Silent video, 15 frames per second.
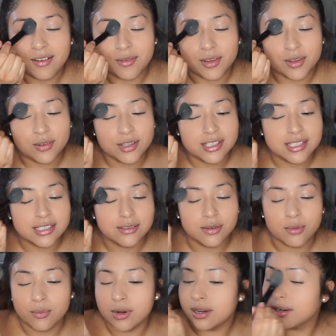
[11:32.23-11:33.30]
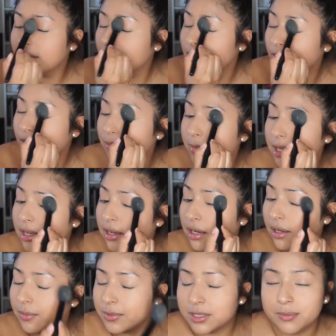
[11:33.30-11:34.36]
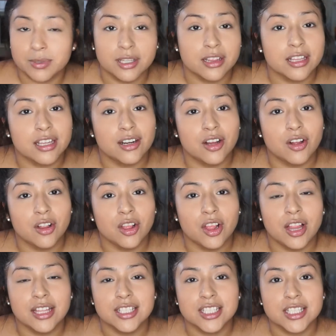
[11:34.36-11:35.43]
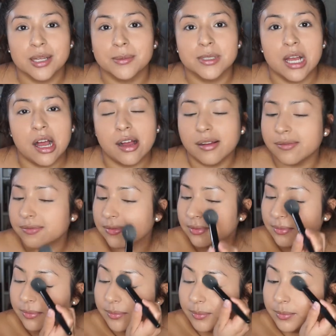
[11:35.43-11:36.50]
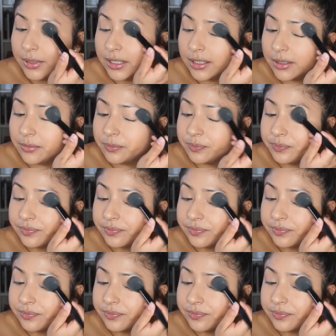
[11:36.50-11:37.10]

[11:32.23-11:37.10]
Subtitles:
when you go into the water with makeup, typically it all just comes off. But